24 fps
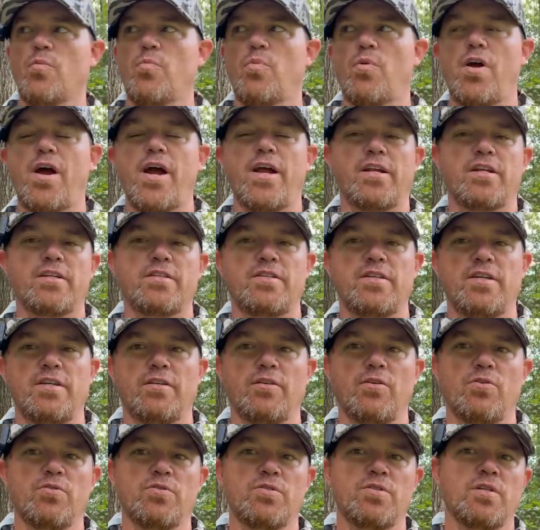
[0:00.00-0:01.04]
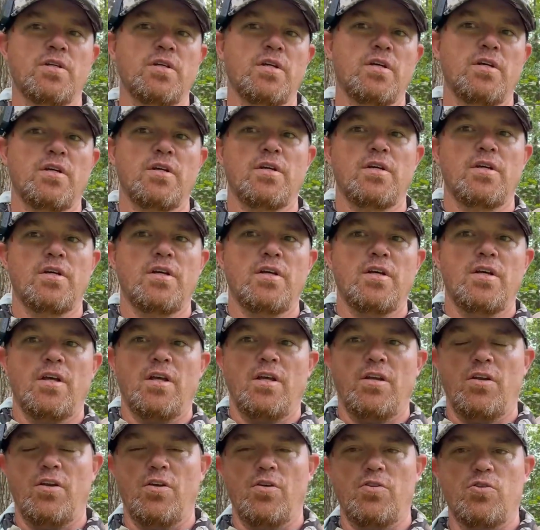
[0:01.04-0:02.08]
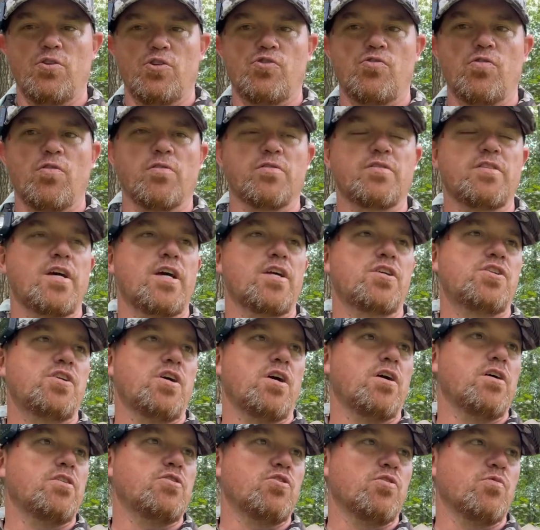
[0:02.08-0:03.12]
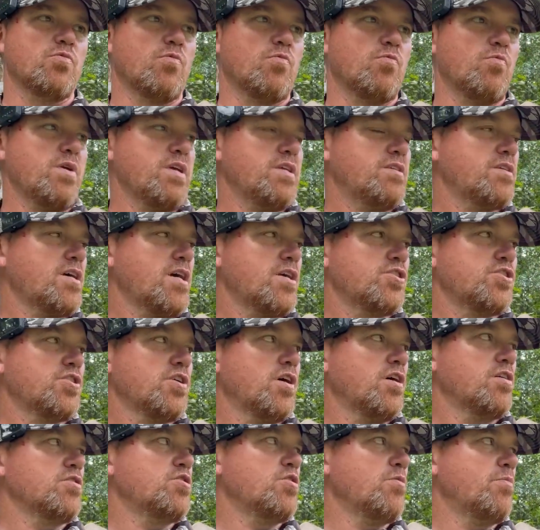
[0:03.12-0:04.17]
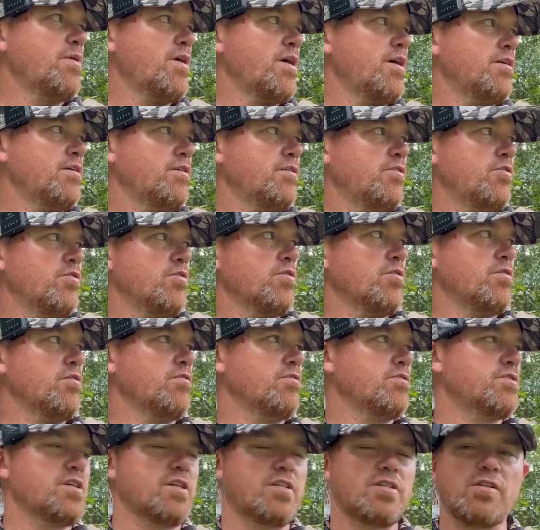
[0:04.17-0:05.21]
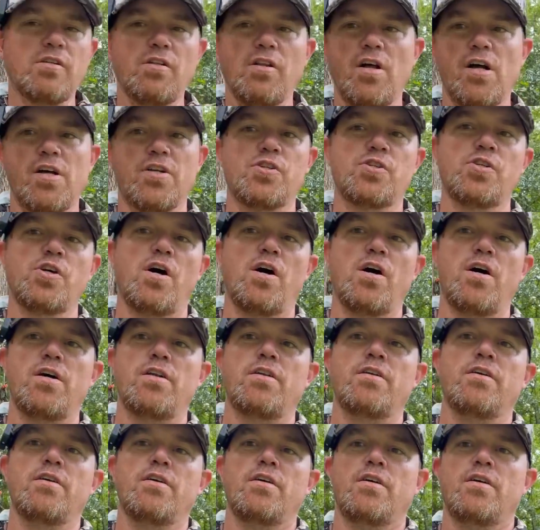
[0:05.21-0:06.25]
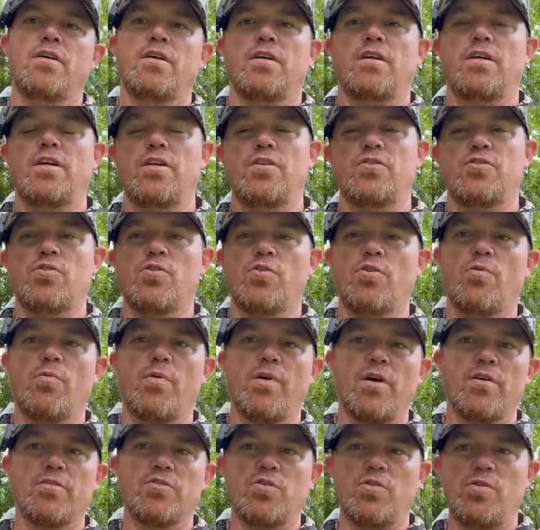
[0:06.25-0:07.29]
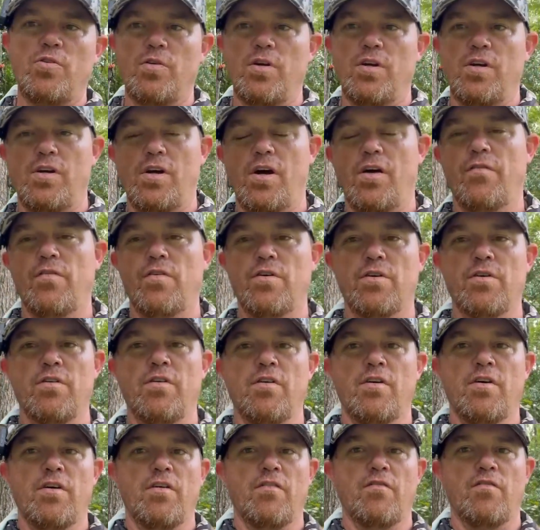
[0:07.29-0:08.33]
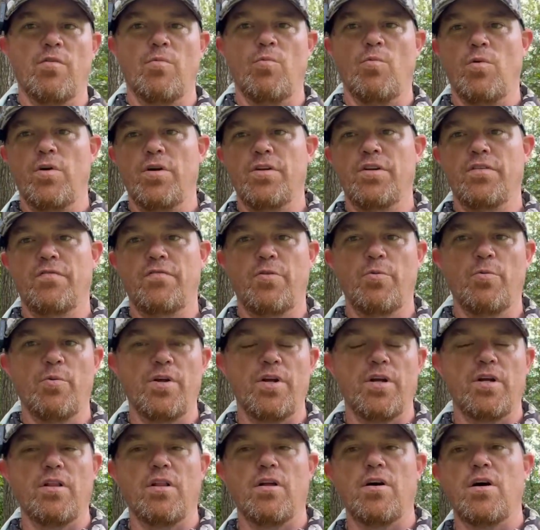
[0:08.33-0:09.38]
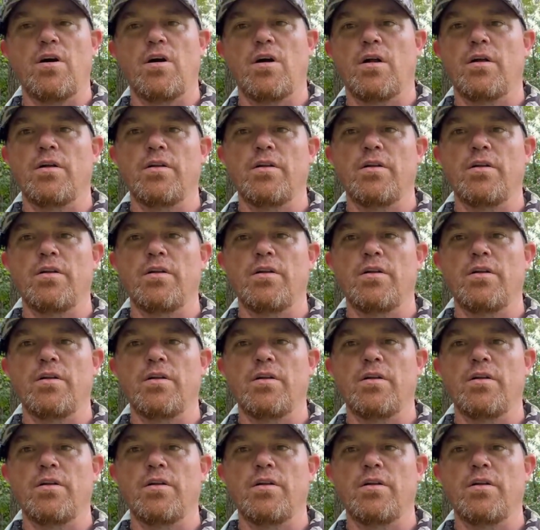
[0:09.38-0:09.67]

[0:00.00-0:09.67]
practicing those, you know, your strong side shots, your weak side shots, your 6 o'clock shot, getting turned around so you can cover from 1 to 3 o'clock.